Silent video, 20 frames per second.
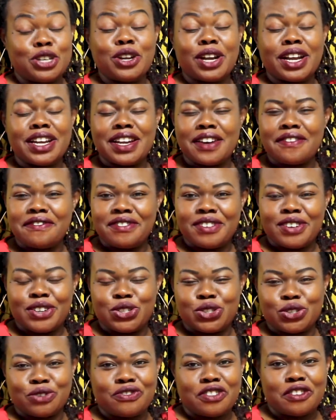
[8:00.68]
you're an
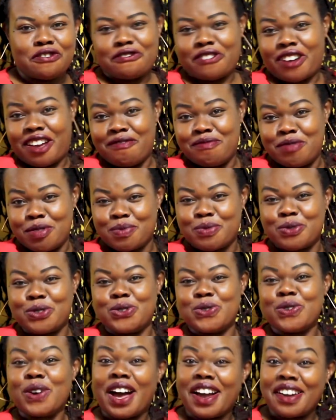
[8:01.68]
average of the 5 people
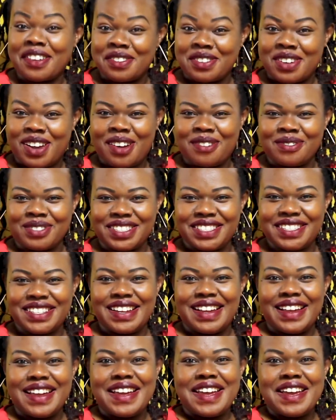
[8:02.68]
you hang around.
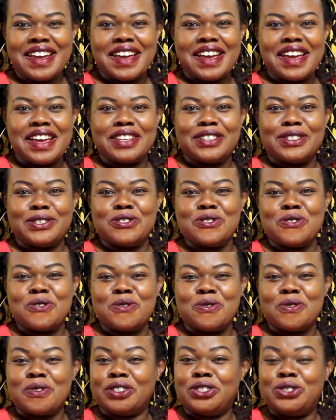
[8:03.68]

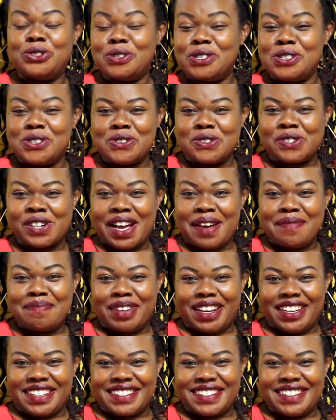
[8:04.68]
So choose your
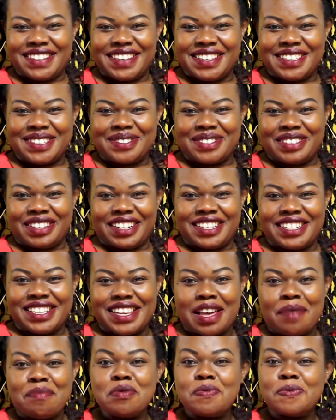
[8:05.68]
company so that
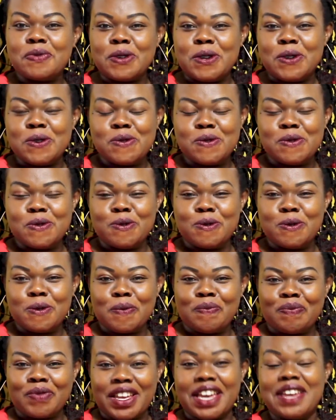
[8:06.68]
there are people who
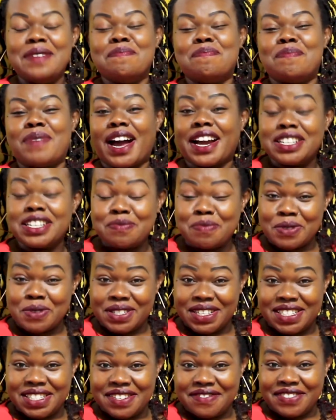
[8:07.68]
impact
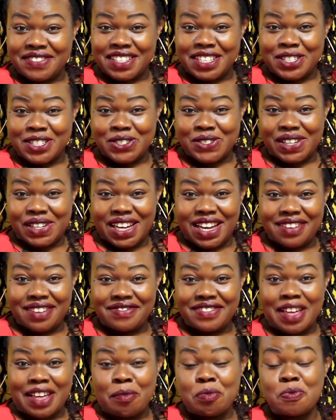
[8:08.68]
positively into your life.
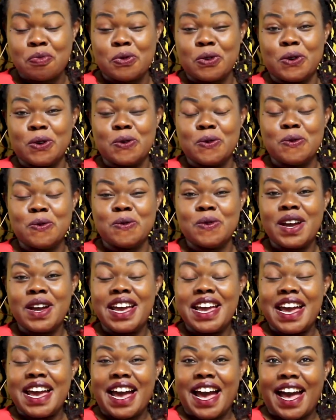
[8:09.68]
There are people who
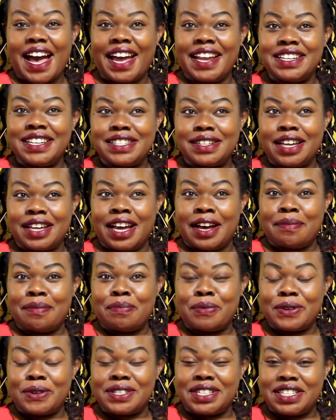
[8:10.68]
add
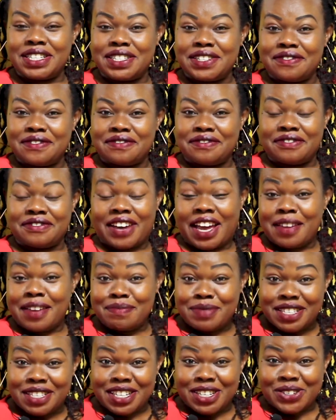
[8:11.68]
positive
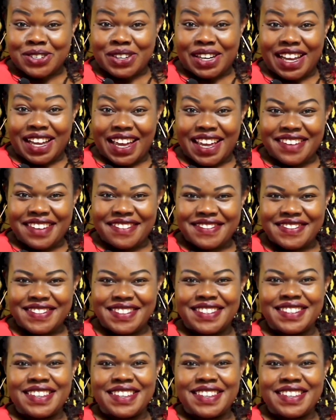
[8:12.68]
vibes in your lives.